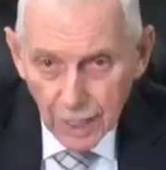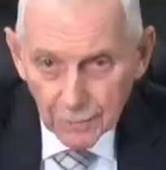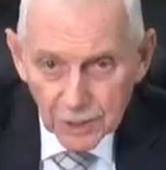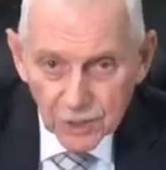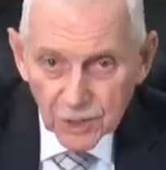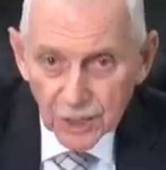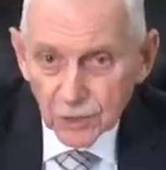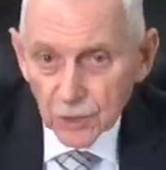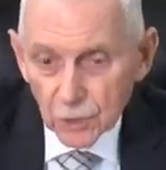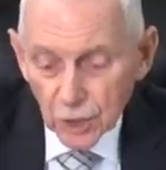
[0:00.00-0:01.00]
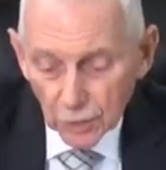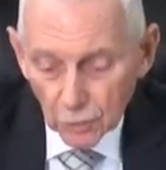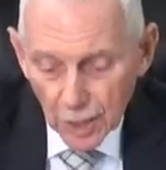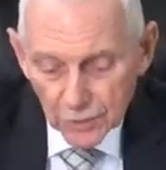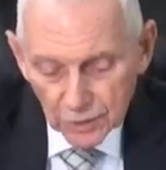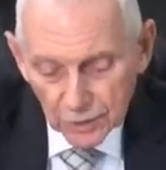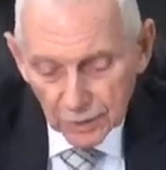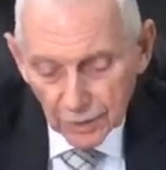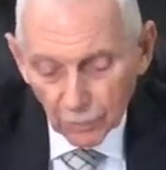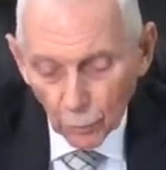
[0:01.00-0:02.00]
common sense and
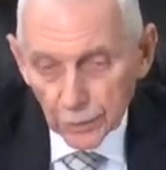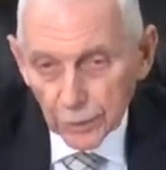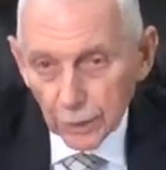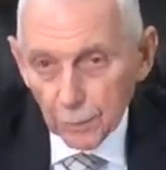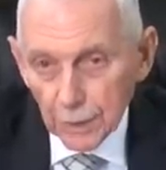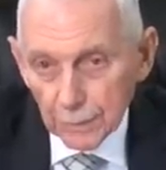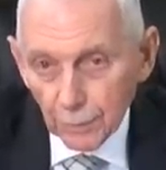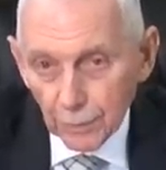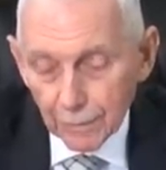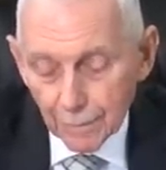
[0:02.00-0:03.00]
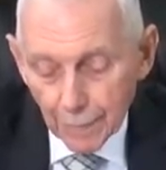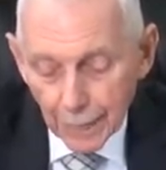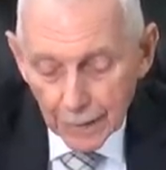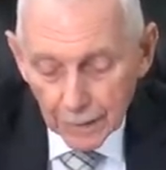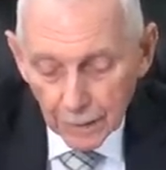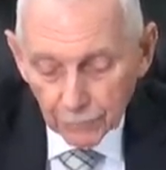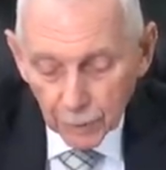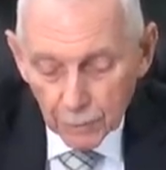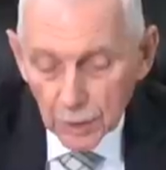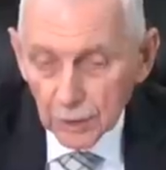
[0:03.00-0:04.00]
generosity of ordinary people, of
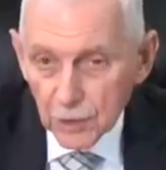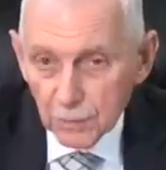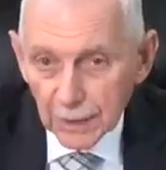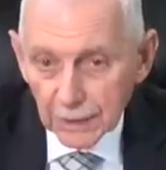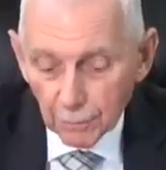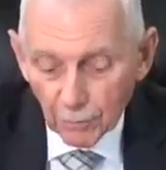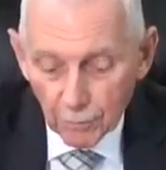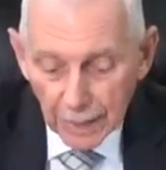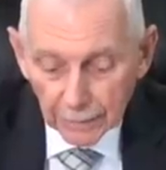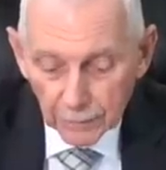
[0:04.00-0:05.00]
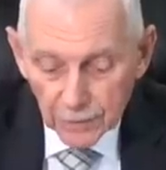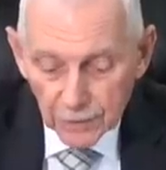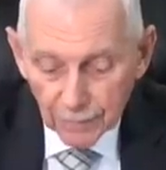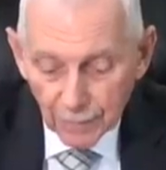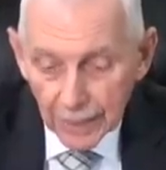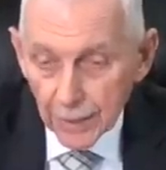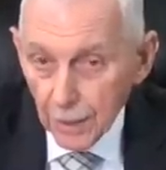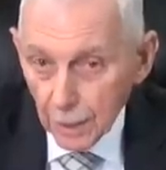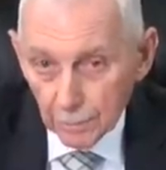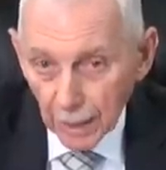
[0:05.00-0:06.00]
communities made up of migrants and
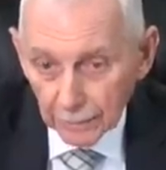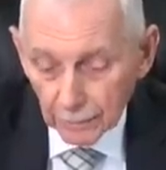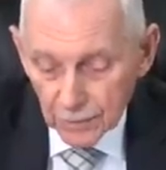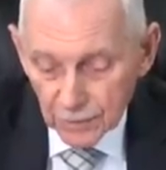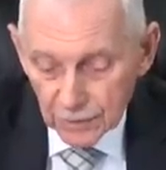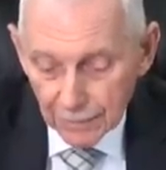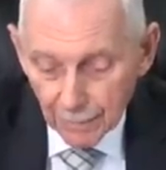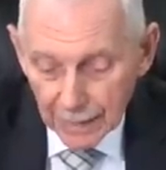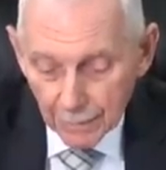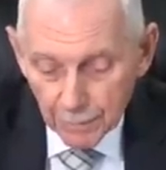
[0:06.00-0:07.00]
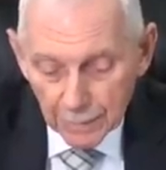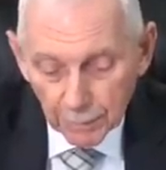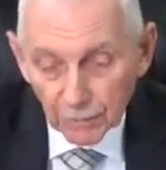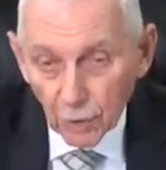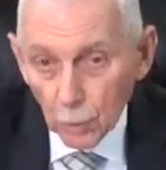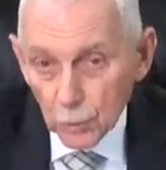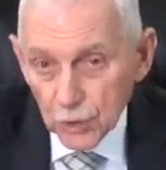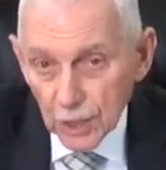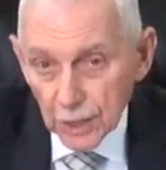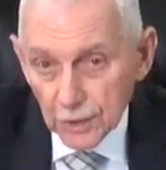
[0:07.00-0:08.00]
non-migrants, people of all
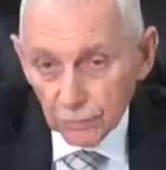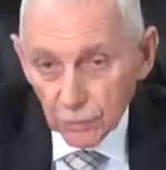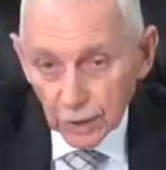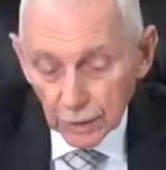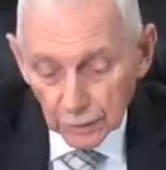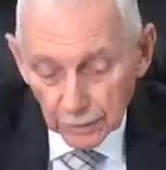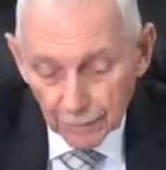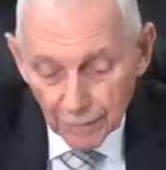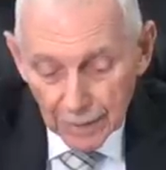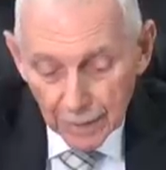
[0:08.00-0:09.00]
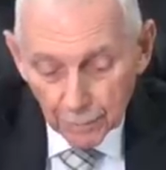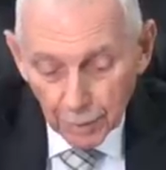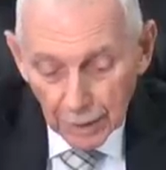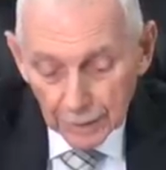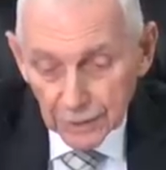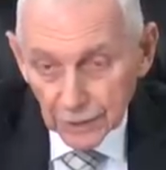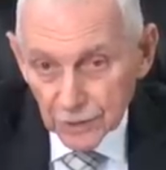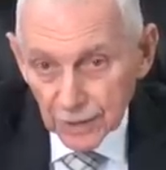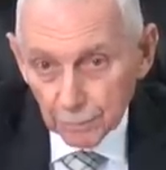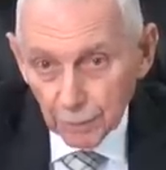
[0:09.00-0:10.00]
shades of color,
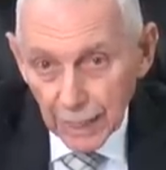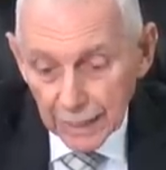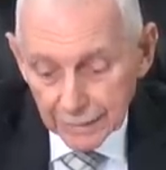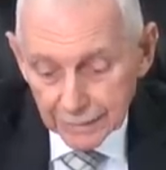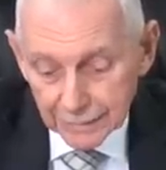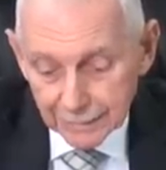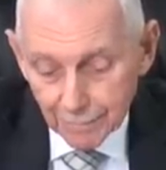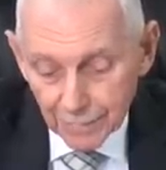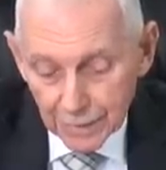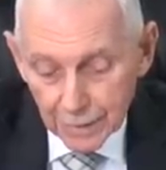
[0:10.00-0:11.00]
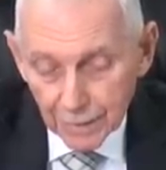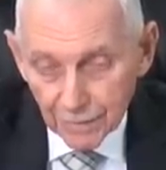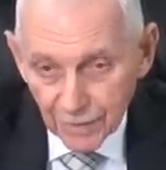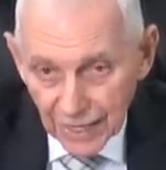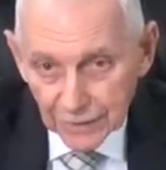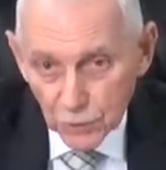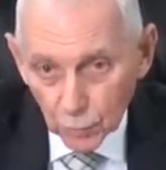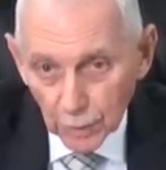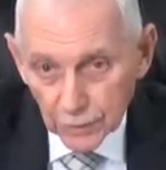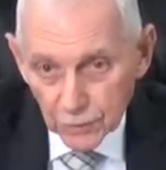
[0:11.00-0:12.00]
politics, and piety, that is
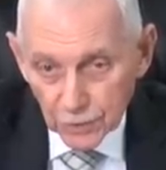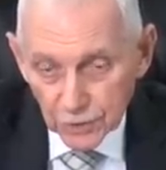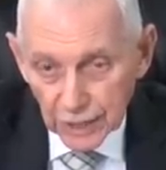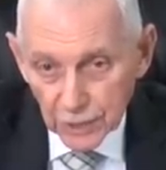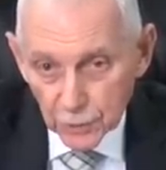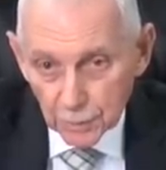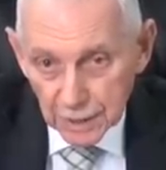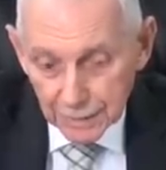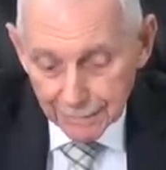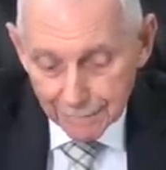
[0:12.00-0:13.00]
what sustains me.